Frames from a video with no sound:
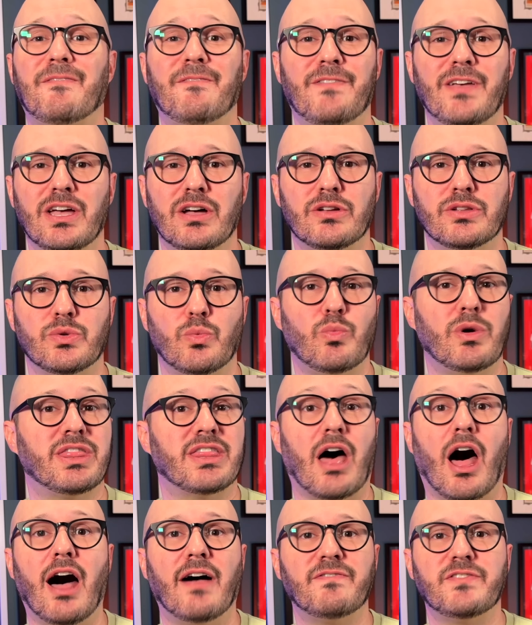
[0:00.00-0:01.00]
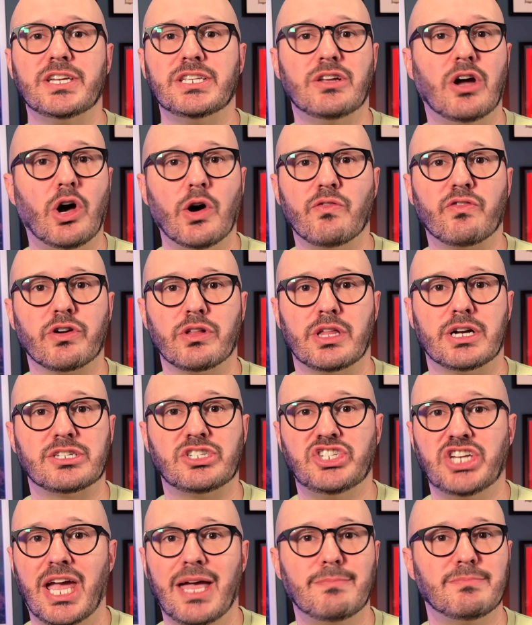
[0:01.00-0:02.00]
filled with often overlooked
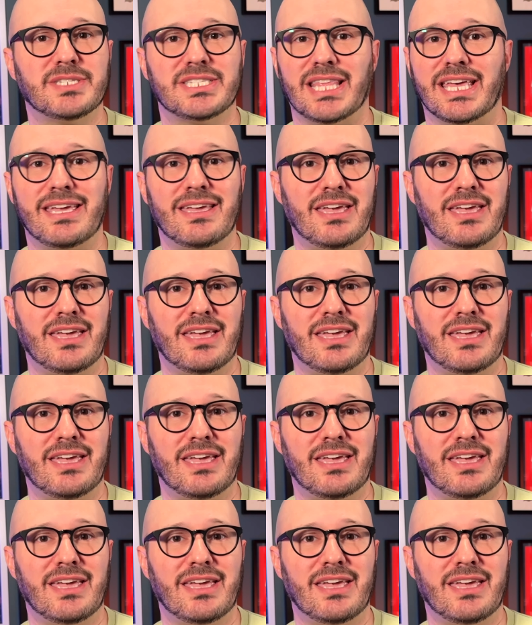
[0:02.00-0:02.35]
gems like